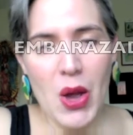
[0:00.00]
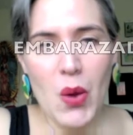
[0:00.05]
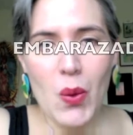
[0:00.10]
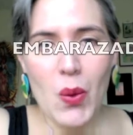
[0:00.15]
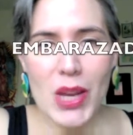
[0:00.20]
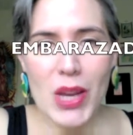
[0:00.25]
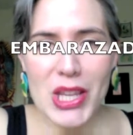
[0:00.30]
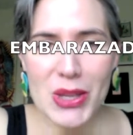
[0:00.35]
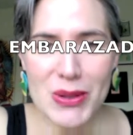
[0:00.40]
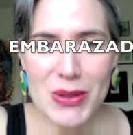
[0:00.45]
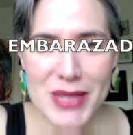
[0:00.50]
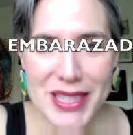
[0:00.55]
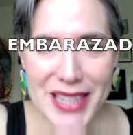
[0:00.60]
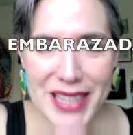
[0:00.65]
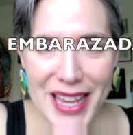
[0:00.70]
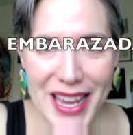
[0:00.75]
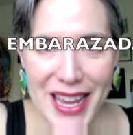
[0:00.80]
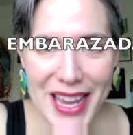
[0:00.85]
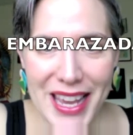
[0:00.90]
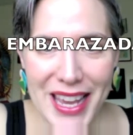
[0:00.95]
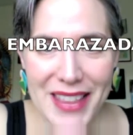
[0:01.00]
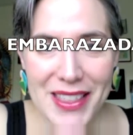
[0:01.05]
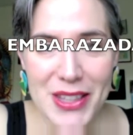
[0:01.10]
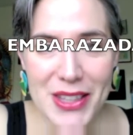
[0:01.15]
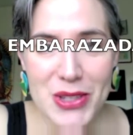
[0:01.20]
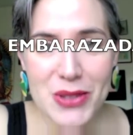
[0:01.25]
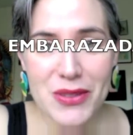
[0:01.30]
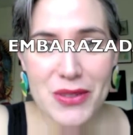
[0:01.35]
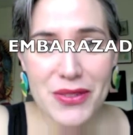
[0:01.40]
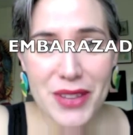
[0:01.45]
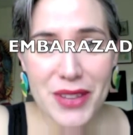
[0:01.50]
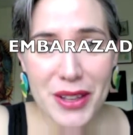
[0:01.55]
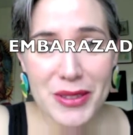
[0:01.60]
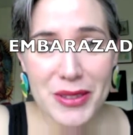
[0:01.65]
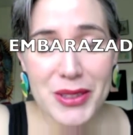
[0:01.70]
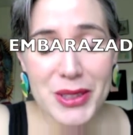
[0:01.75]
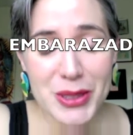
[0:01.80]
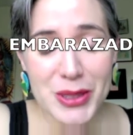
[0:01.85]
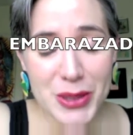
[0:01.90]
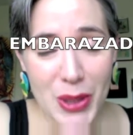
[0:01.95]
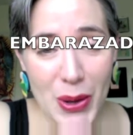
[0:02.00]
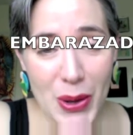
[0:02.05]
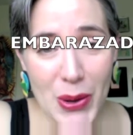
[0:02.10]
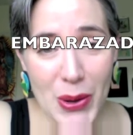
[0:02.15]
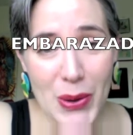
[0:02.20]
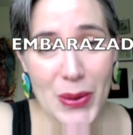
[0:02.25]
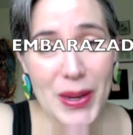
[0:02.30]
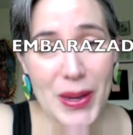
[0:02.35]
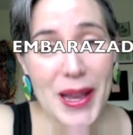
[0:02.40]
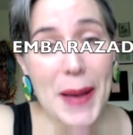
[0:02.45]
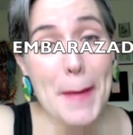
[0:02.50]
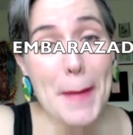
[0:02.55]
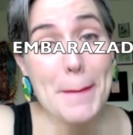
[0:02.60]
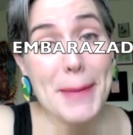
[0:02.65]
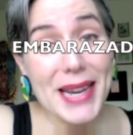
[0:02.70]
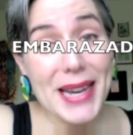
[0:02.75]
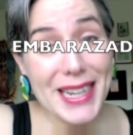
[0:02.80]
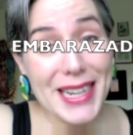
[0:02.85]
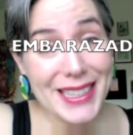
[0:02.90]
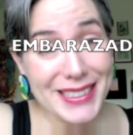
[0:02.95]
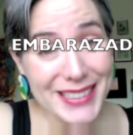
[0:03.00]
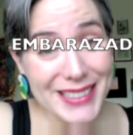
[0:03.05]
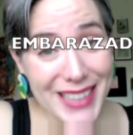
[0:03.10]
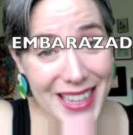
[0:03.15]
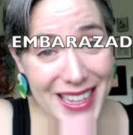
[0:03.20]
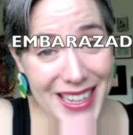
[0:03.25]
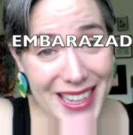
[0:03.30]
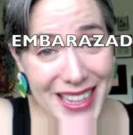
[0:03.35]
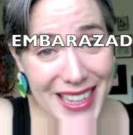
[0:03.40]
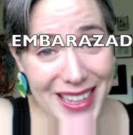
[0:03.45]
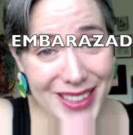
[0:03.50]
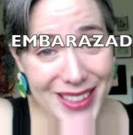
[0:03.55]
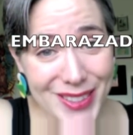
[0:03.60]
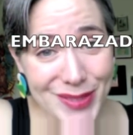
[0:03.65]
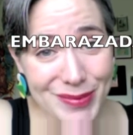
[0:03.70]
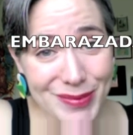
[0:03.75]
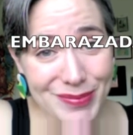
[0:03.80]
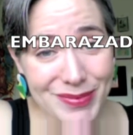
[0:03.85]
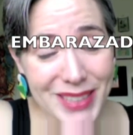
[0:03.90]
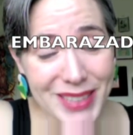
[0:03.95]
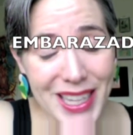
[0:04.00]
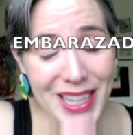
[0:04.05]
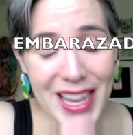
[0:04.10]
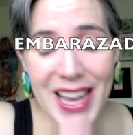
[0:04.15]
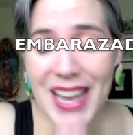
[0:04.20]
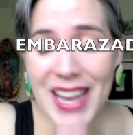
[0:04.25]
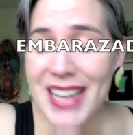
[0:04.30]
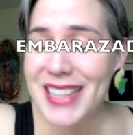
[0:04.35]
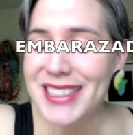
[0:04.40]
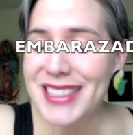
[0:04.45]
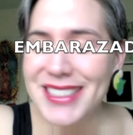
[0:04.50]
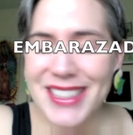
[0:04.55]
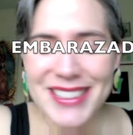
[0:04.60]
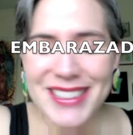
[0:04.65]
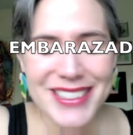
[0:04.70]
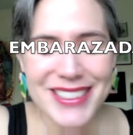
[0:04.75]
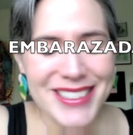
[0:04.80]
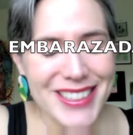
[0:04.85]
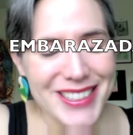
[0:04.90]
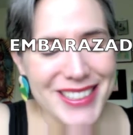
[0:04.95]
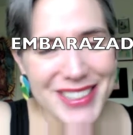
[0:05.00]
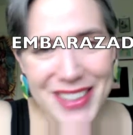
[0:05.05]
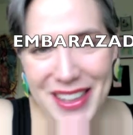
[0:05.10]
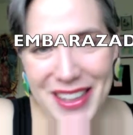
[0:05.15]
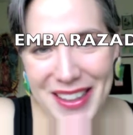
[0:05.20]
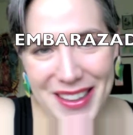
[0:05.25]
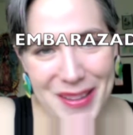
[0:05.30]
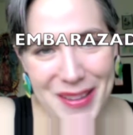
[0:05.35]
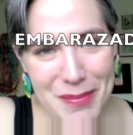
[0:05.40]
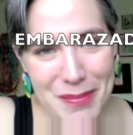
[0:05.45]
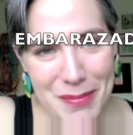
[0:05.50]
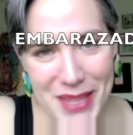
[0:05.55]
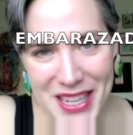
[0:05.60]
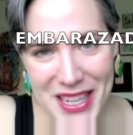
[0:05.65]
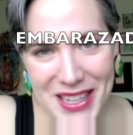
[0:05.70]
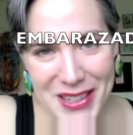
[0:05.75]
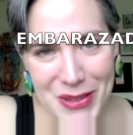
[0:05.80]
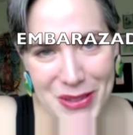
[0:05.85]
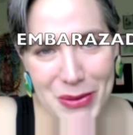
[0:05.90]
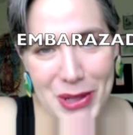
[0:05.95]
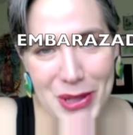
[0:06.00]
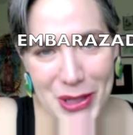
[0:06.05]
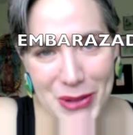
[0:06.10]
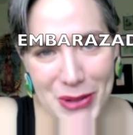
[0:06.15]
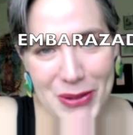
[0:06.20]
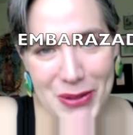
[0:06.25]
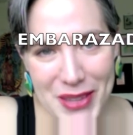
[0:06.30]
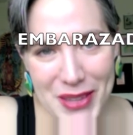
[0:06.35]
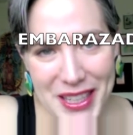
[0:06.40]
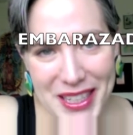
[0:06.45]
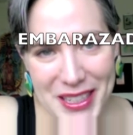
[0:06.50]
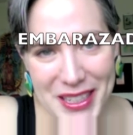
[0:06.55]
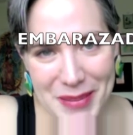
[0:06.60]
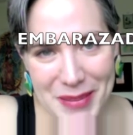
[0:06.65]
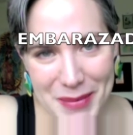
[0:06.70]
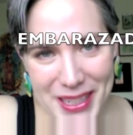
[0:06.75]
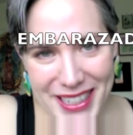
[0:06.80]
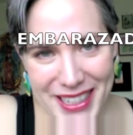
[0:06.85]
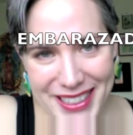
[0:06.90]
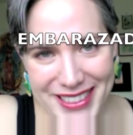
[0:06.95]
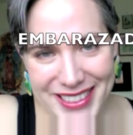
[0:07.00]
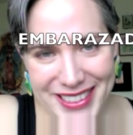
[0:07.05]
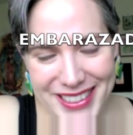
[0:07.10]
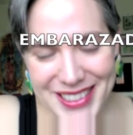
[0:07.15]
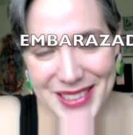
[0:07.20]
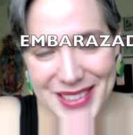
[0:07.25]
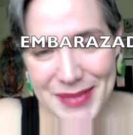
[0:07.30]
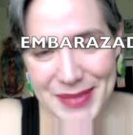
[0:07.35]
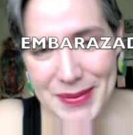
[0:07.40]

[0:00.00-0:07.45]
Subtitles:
When you say that you felt so embarazada, that does not mean what you think it means.